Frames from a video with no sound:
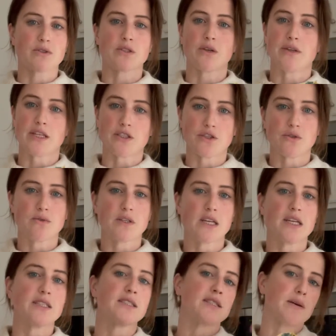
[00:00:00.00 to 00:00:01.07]
So they do
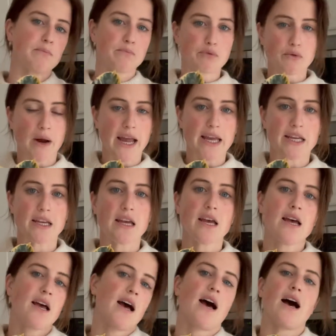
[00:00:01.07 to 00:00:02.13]
need some bright
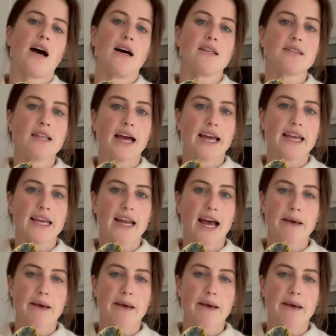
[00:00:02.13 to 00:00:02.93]
uh, light.